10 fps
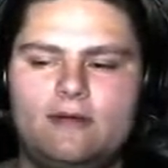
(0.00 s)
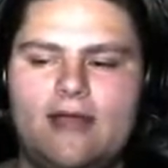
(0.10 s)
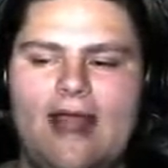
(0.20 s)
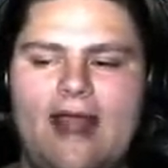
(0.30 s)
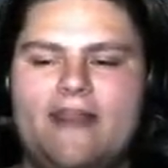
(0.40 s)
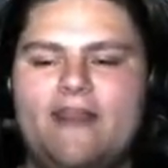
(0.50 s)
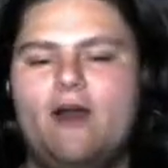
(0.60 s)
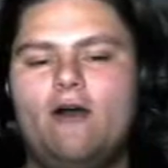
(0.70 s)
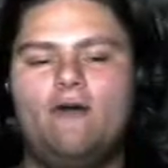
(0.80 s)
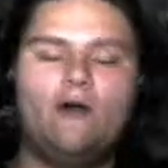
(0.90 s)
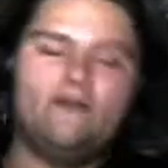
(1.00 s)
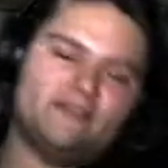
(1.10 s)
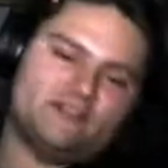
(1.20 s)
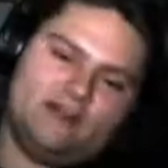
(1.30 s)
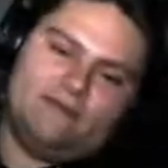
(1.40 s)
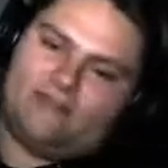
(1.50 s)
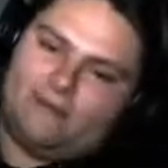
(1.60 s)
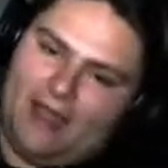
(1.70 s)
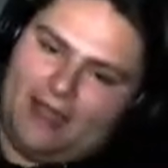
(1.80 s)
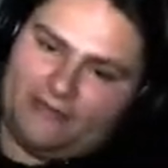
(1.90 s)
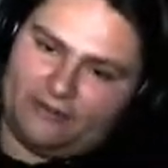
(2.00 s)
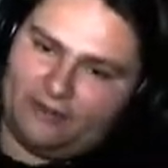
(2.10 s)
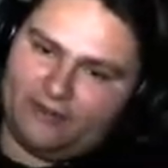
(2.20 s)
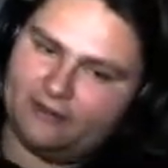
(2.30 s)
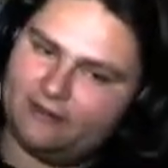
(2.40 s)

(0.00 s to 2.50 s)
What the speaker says: And no overstrum from either.